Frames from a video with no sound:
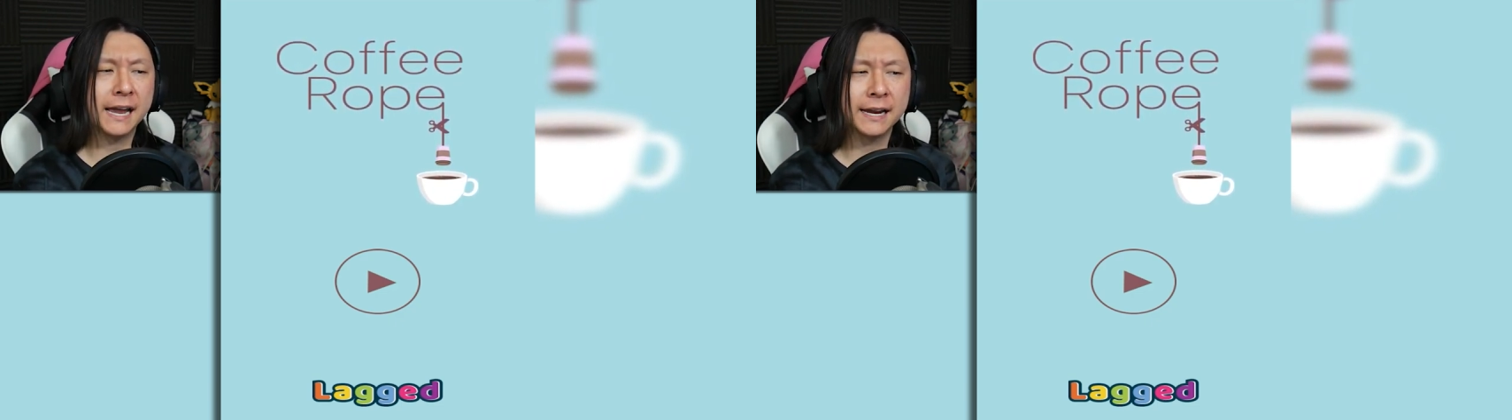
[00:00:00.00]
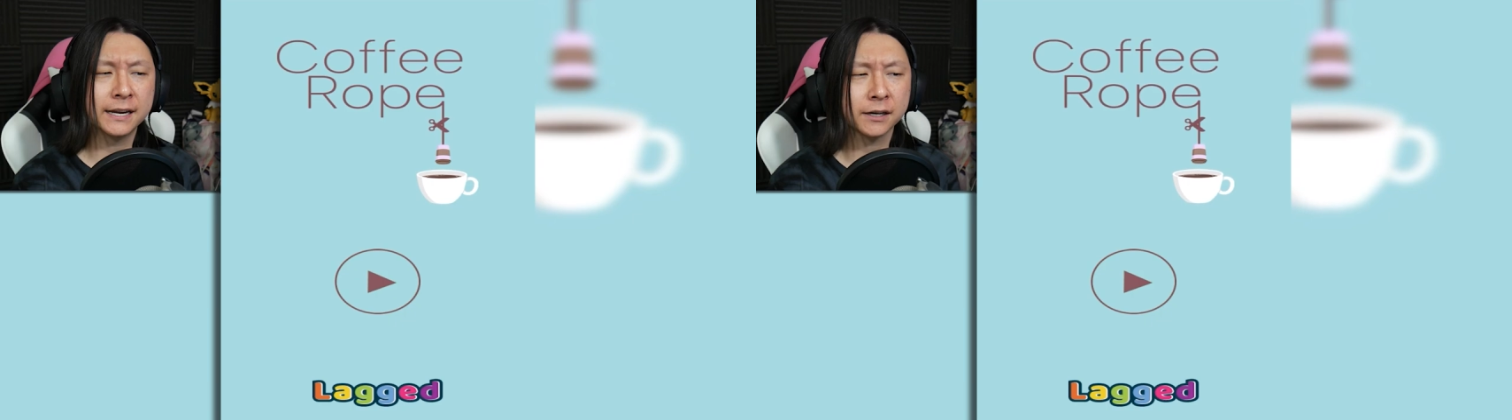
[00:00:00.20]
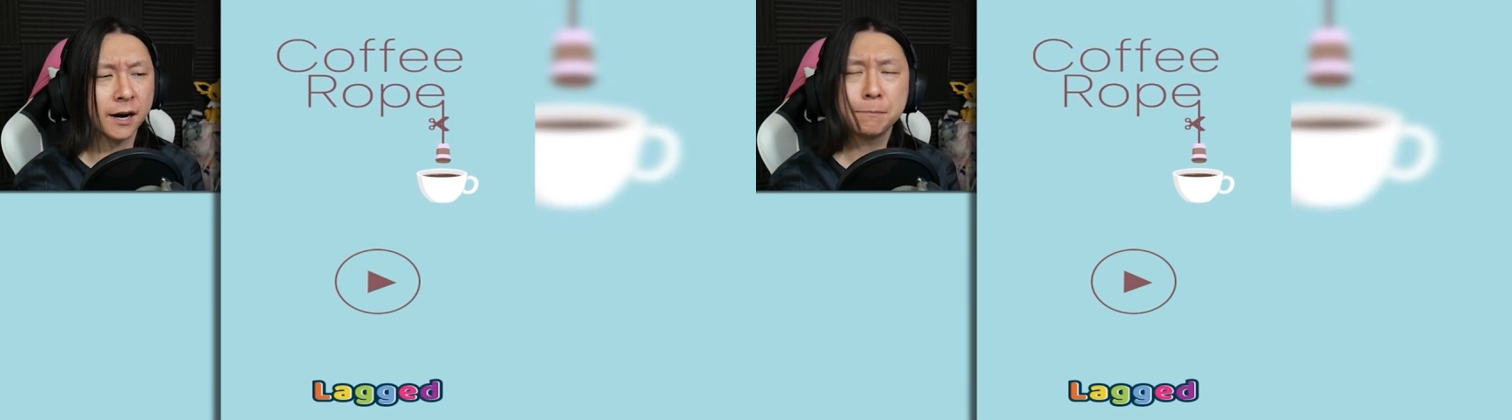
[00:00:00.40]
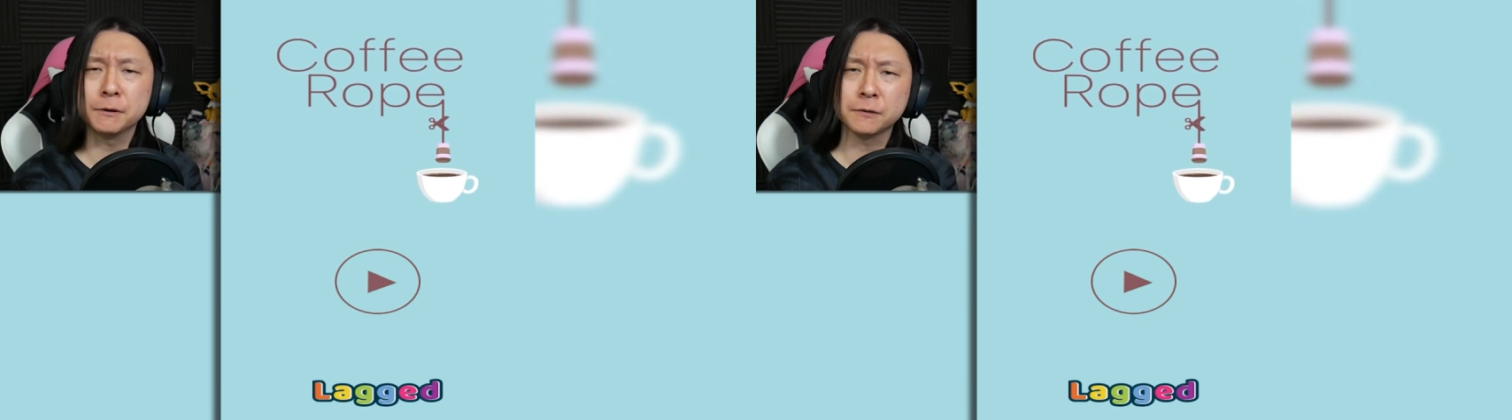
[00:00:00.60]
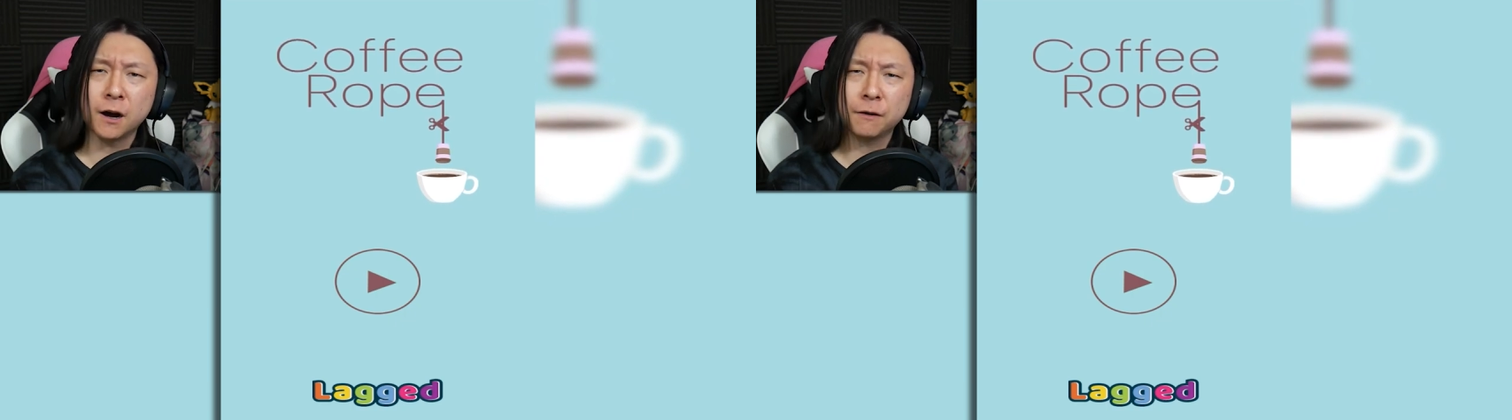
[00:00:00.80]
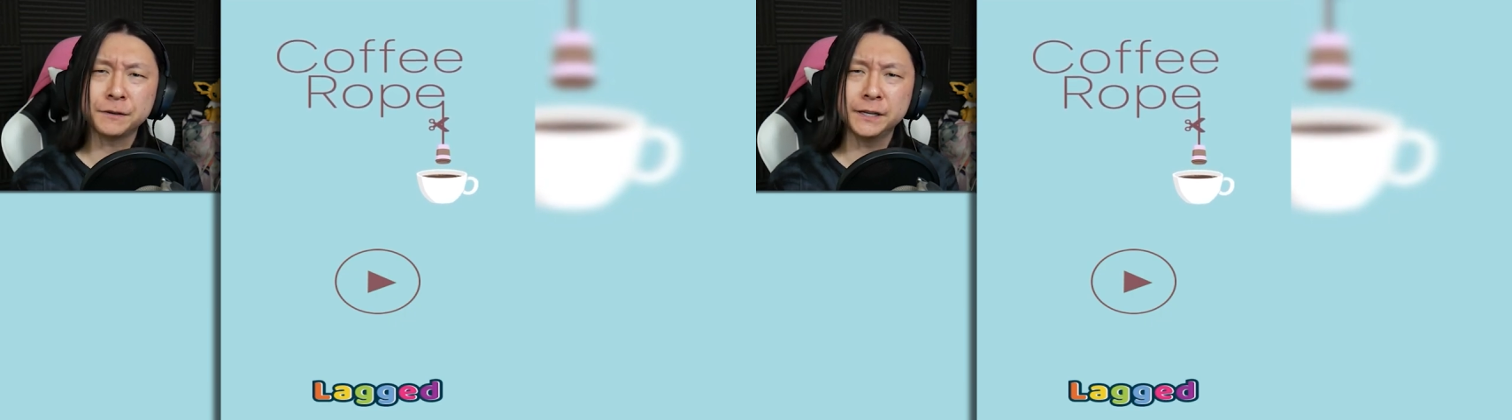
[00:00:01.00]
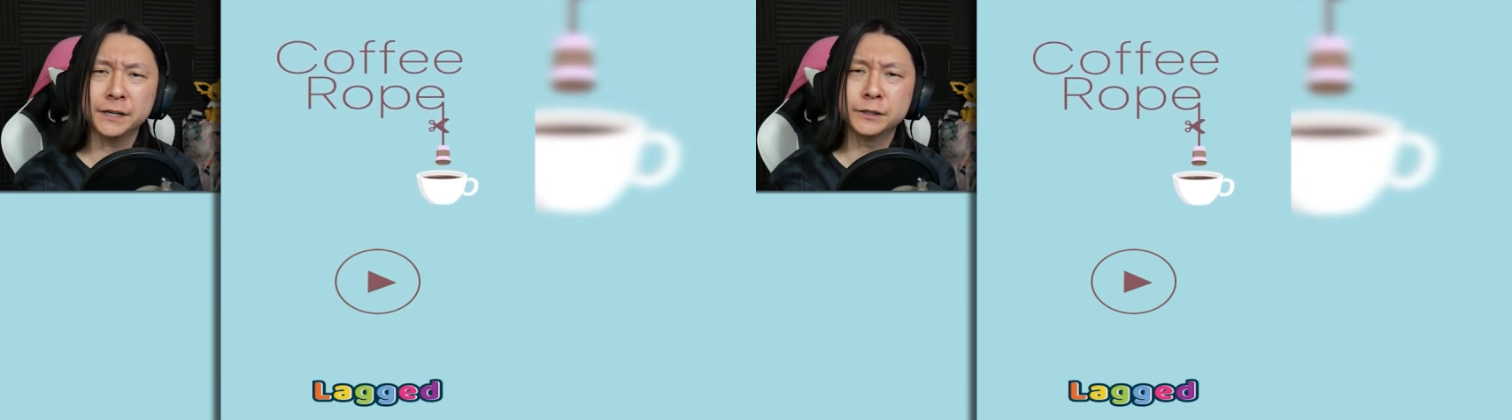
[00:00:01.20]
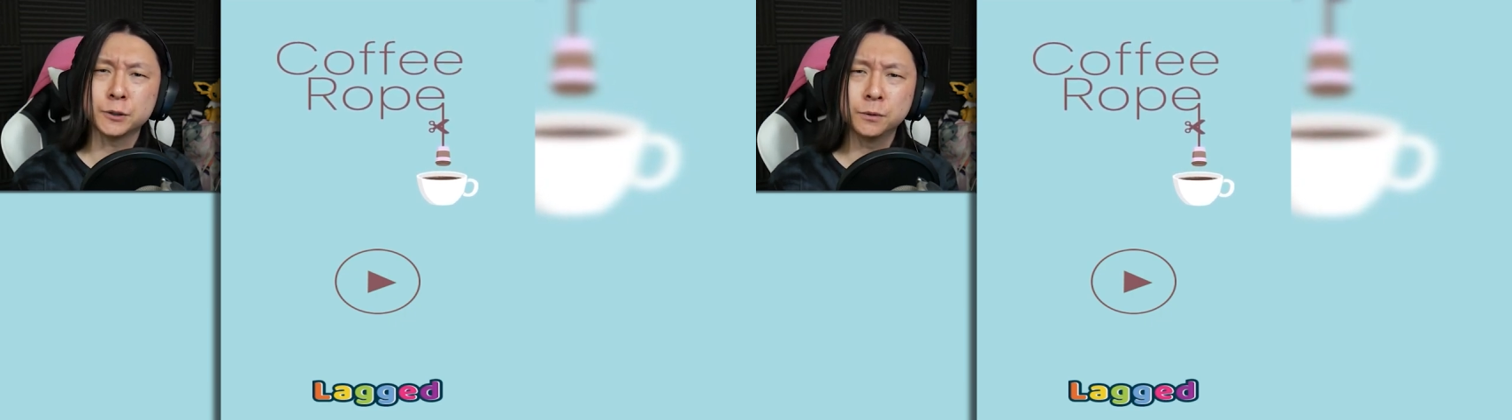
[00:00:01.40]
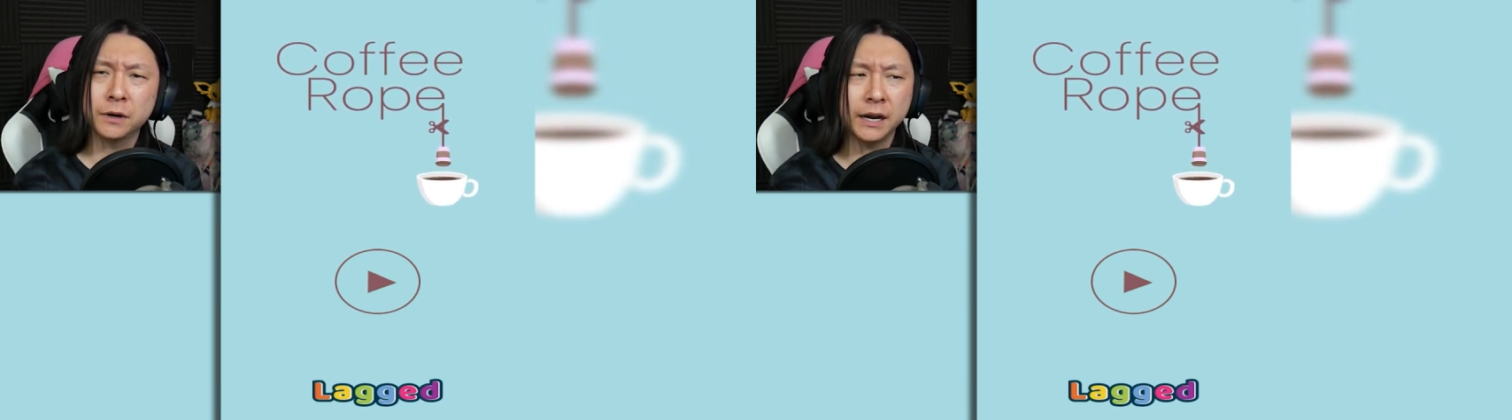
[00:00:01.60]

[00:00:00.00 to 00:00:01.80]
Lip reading: a cup of coffee into